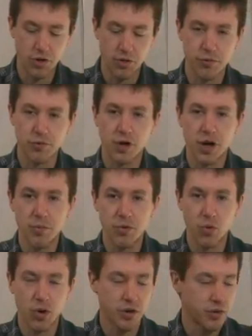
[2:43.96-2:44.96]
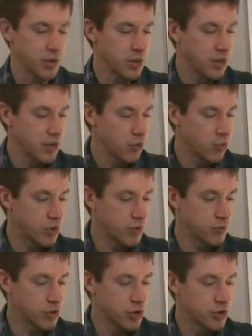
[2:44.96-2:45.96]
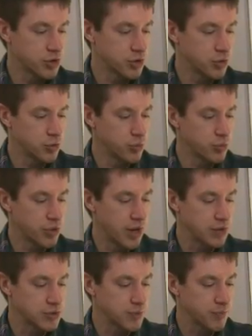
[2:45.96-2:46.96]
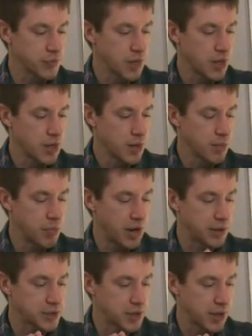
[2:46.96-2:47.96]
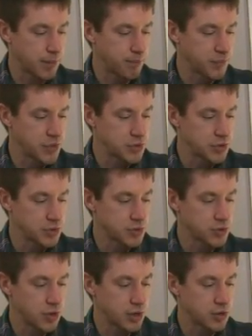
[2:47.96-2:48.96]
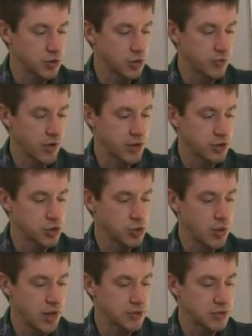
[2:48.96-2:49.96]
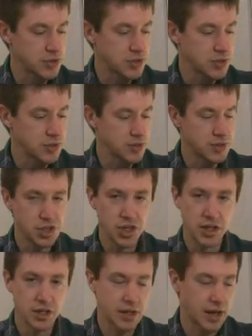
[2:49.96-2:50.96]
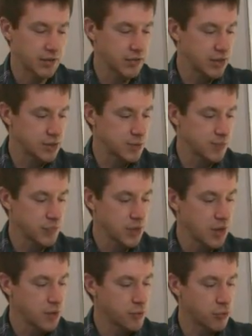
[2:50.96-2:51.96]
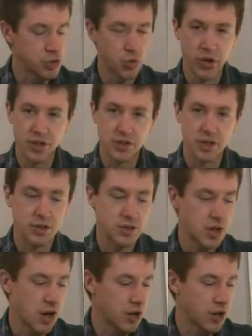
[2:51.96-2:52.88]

from, or where you've learned to pronounce. But this is, you can find a 2-ounce tin like this for $26. A